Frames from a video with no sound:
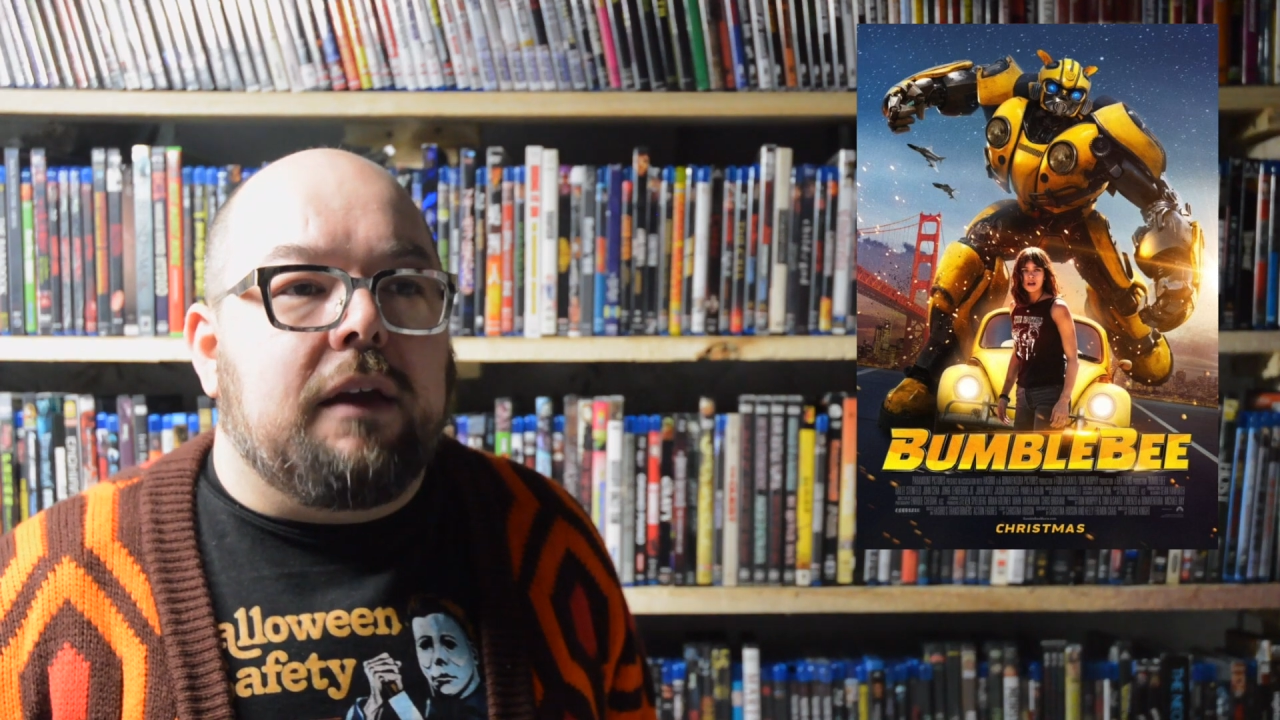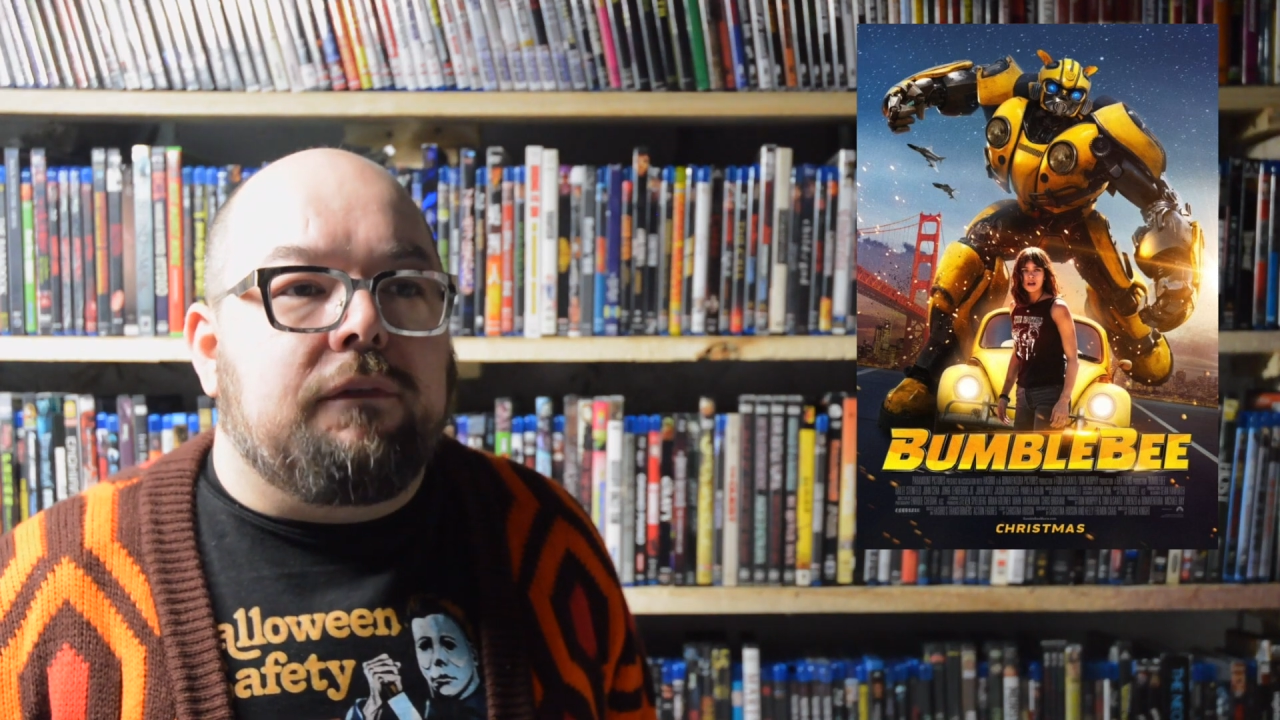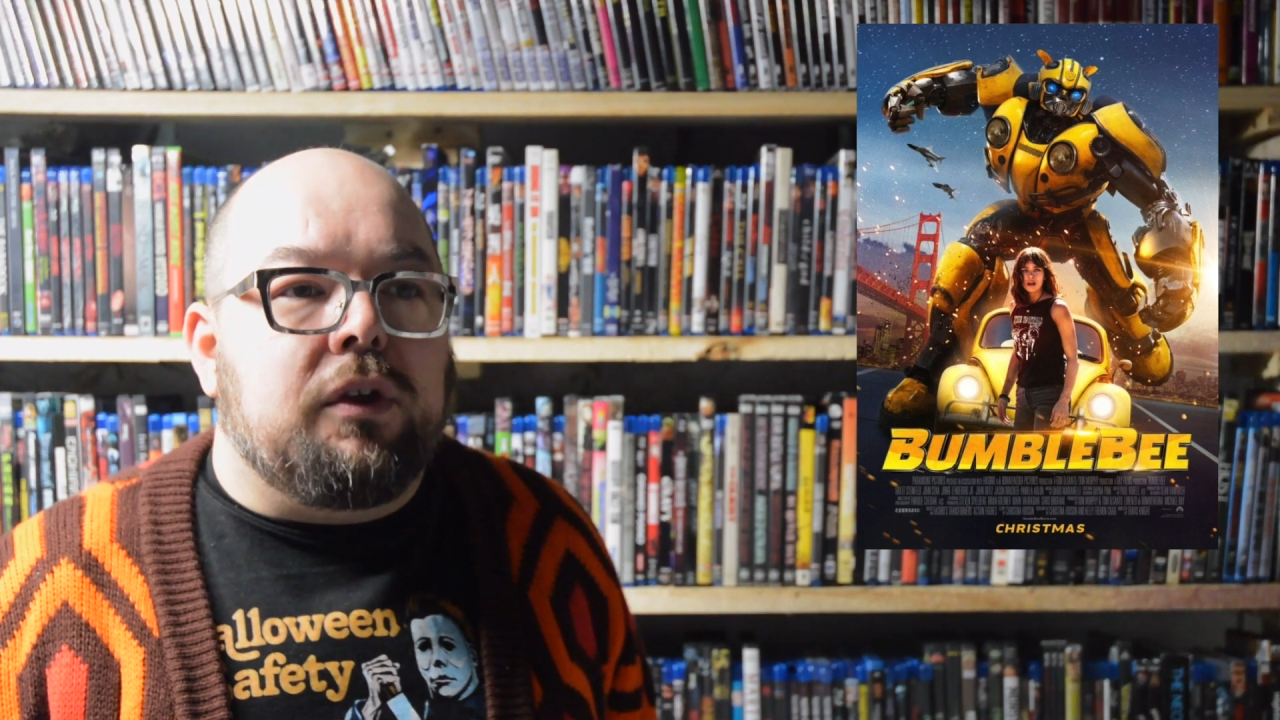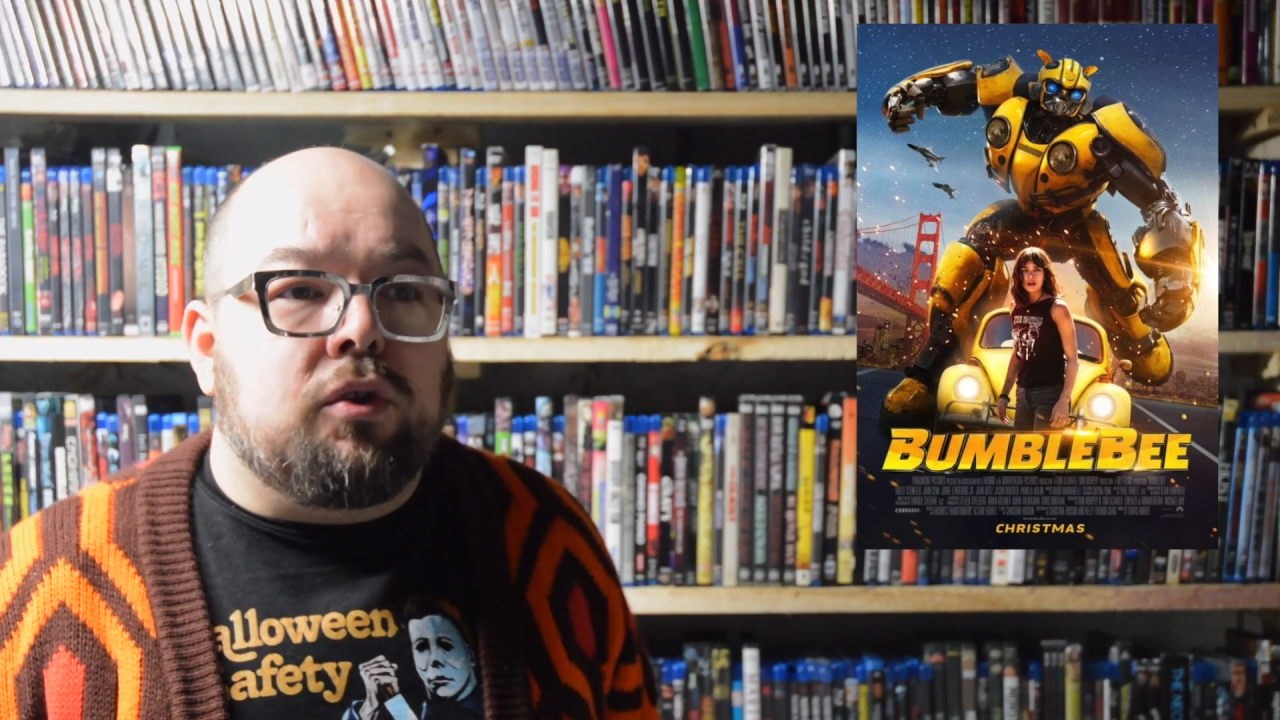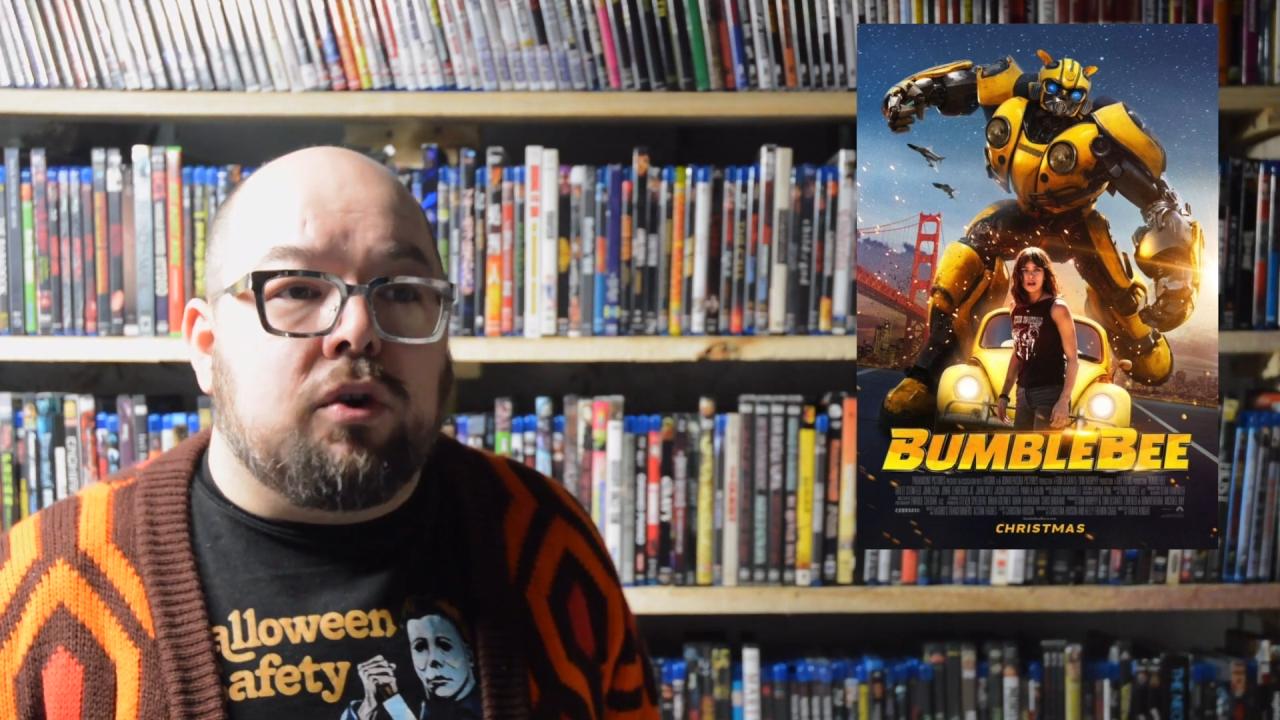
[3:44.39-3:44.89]

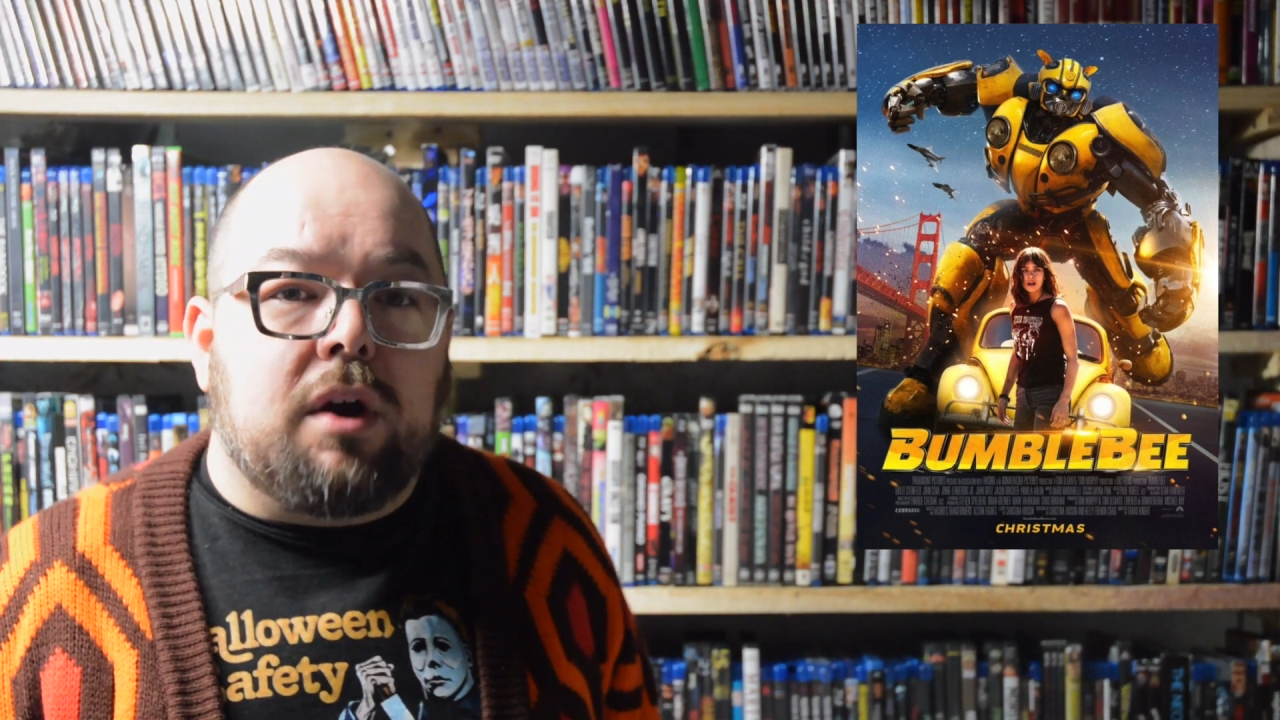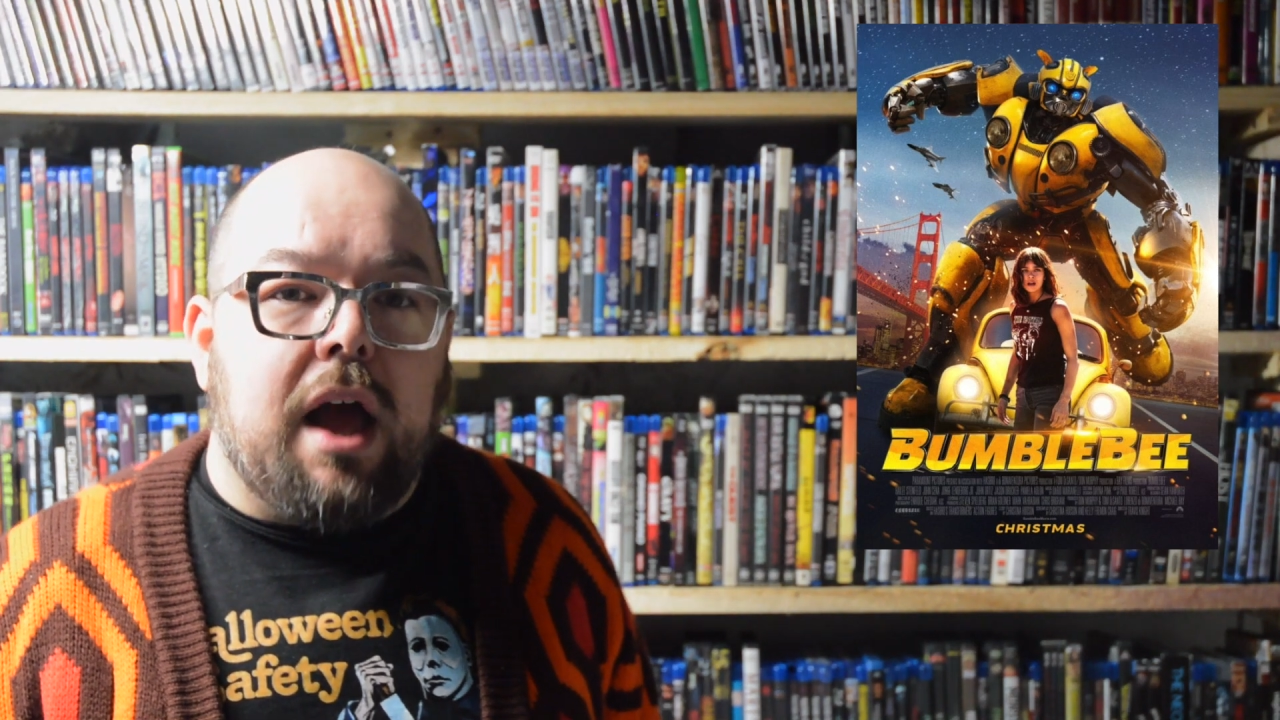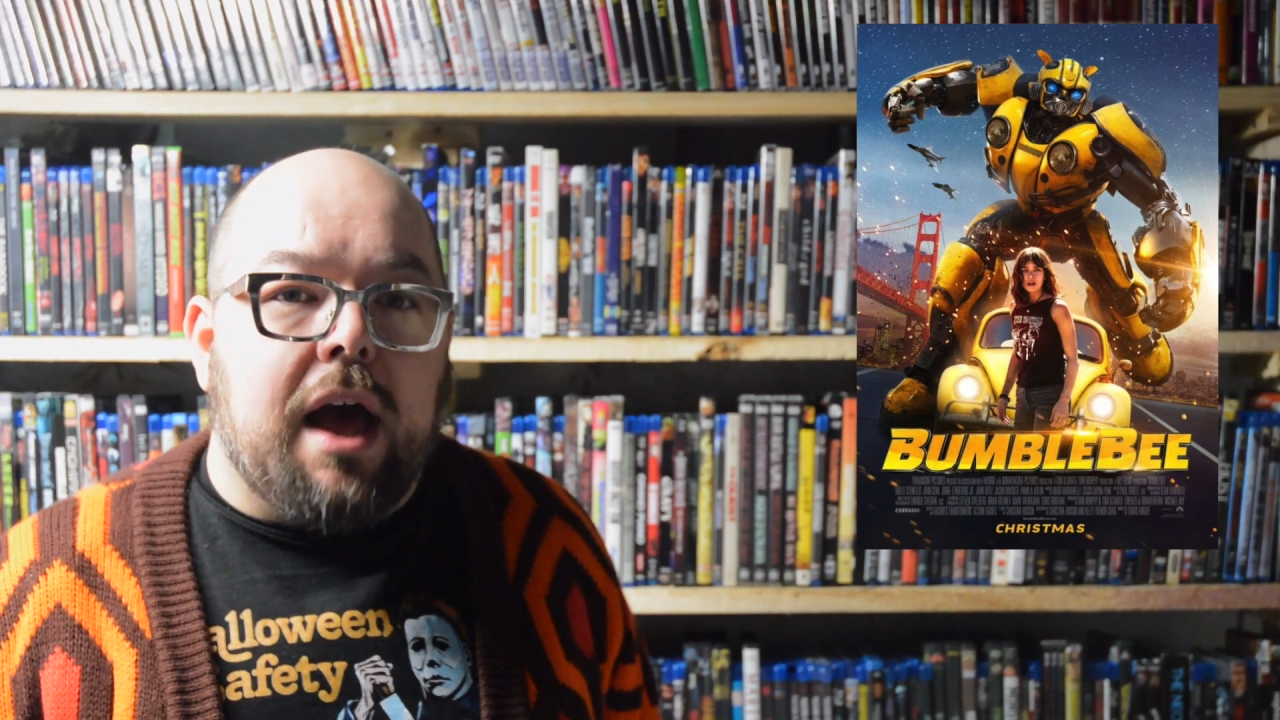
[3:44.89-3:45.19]
if you took